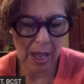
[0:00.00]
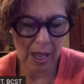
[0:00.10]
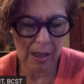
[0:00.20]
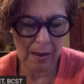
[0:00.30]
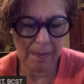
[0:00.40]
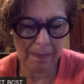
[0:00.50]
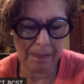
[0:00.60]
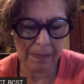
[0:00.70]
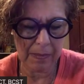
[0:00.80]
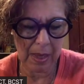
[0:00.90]

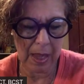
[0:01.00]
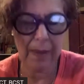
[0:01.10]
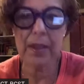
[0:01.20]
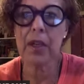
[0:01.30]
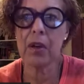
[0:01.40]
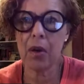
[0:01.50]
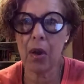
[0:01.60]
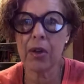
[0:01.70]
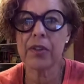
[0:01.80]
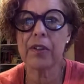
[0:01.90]
And there's a
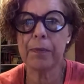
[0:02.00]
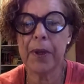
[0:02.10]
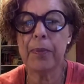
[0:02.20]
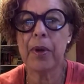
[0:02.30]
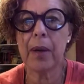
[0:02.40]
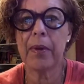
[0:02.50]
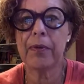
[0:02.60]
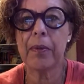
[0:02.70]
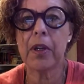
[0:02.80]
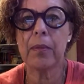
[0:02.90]
lot of people coming
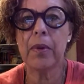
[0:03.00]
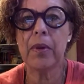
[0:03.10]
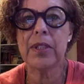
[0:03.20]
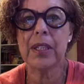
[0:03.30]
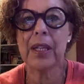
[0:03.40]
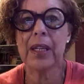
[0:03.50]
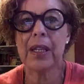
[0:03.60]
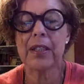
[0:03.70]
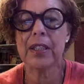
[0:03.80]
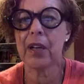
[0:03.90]
from the
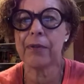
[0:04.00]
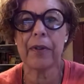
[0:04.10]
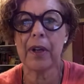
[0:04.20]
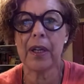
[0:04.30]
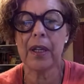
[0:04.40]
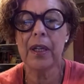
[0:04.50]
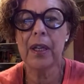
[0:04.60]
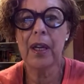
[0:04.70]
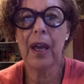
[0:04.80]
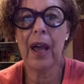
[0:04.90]
community suffering
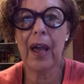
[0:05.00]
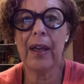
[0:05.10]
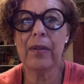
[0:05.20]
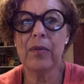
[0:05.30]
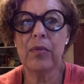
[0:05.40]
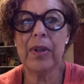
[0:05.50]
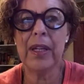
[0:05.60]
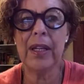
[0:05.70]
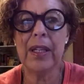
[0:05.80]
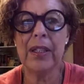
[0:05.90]
and
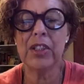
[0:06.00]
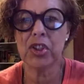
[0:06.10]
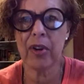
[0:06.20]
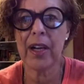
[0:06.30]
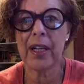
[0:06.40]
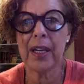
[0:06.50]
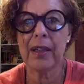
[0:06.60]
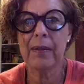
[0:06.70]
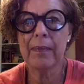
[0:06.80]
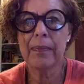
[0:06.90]
really
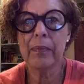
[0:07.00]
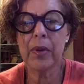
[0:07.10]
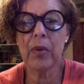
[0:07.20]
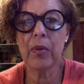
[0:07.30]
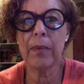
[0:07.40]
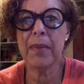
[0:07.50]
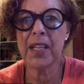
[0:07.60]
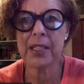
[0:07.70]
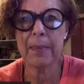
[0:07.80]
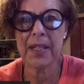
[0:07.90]
struggling with all the
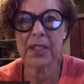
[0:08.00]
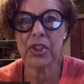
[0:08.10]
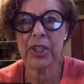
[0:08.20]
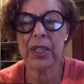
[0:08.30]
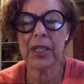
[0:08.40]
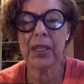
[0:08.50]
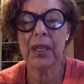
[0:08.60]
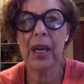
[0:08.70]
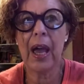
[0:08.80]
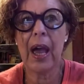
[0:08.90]
mixed messaging
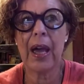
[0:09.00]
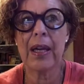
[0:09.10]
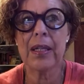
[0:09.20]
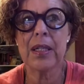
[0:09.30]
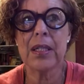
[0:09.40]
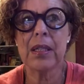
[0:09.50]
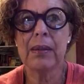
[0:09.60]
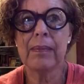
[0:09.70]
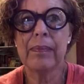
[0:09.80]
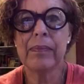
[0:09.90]
and